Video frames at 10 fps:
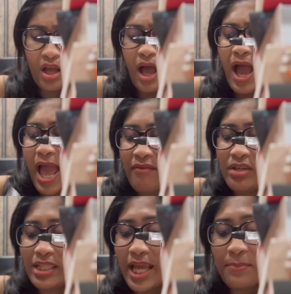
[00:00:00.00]
I
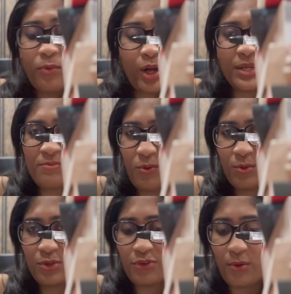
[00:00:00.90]
haven't yet bought a
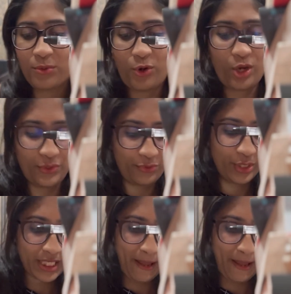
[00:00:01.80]
book from Crossword,